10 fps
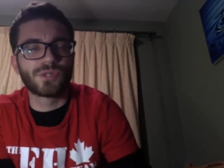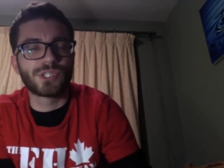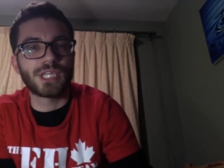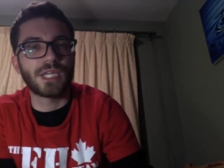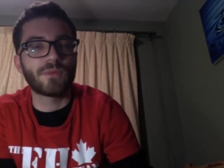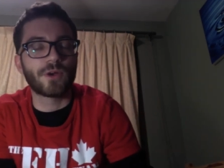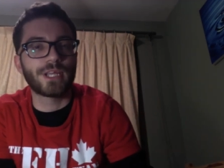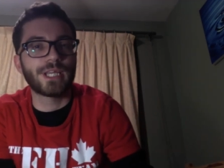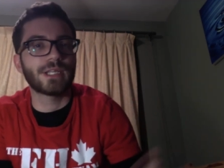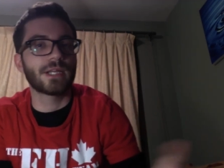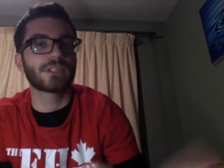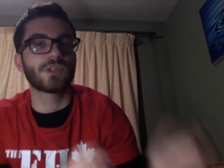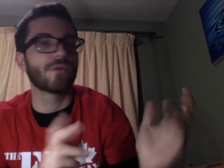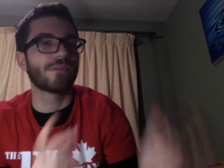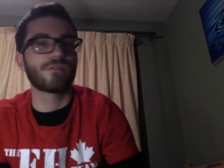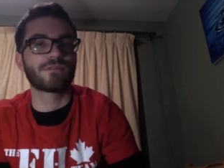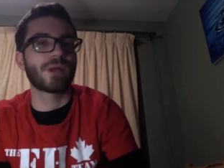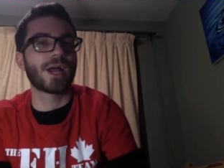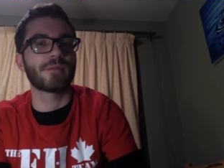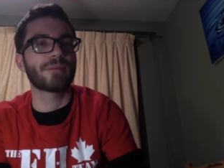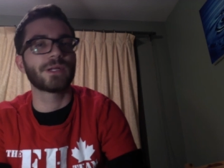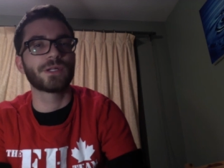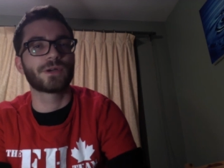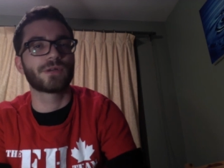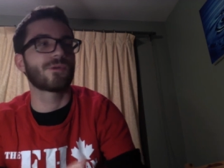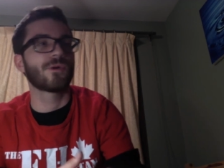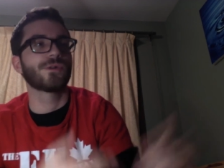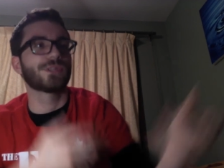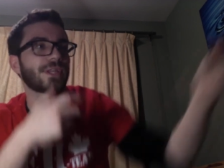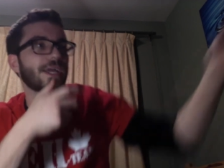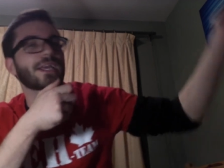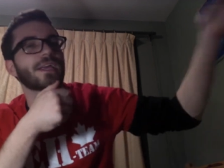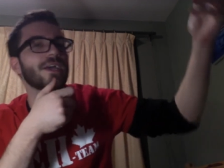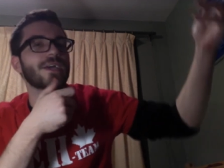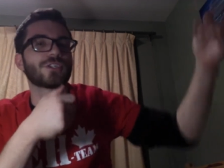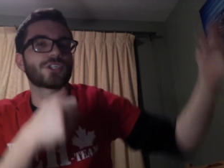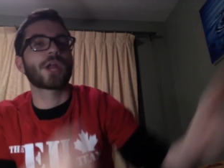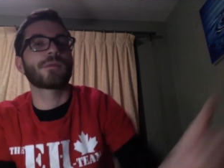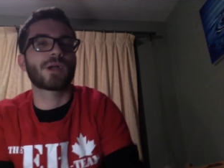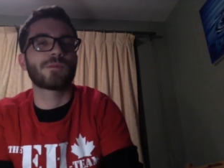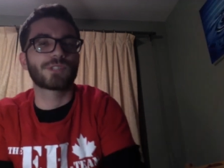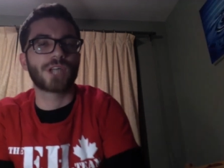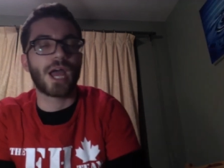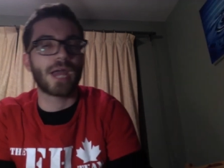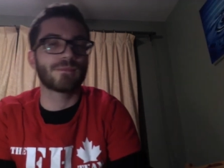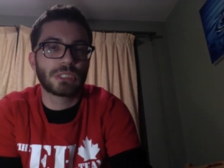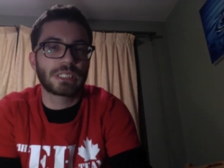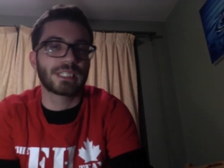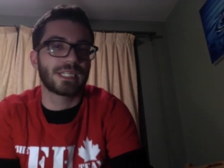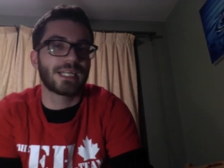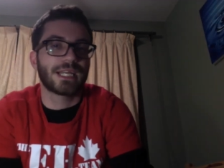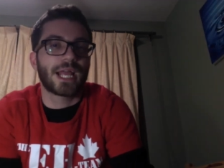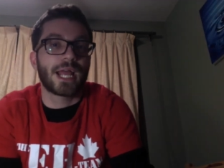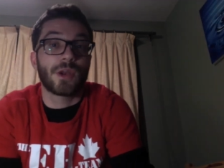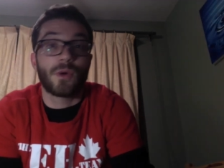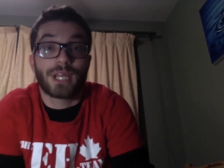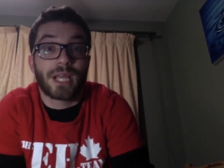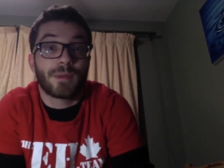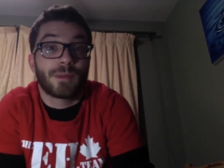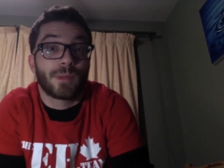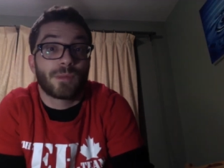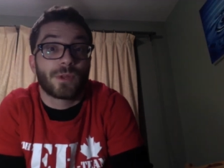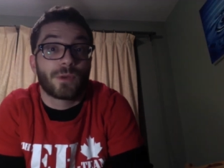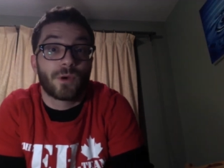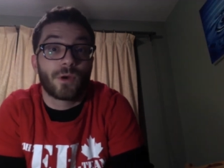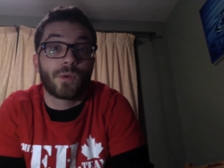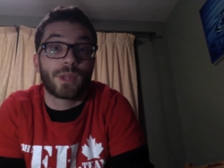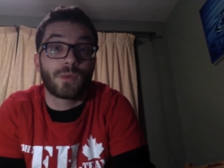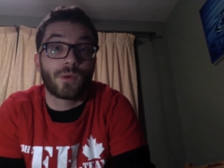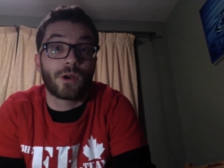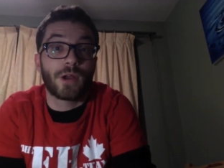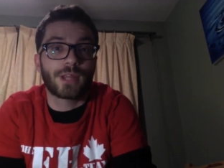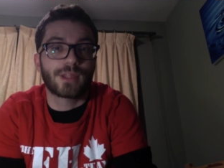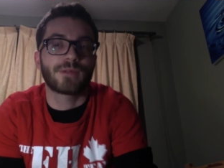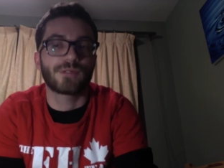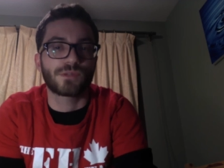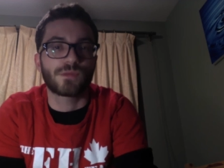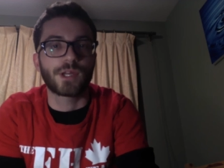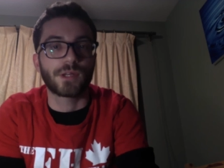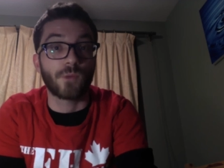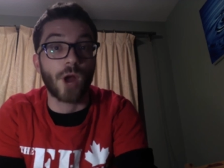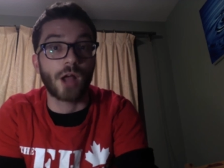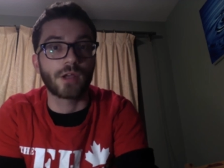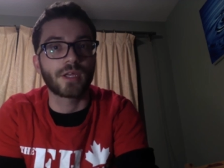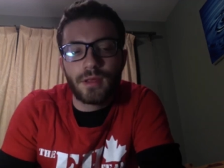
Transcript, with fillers: scene where he like dove out from behind a pillar and rolled and like shot him a couple times. He had no idea how many people there were, or where they were, or anything. He was just ready to rock.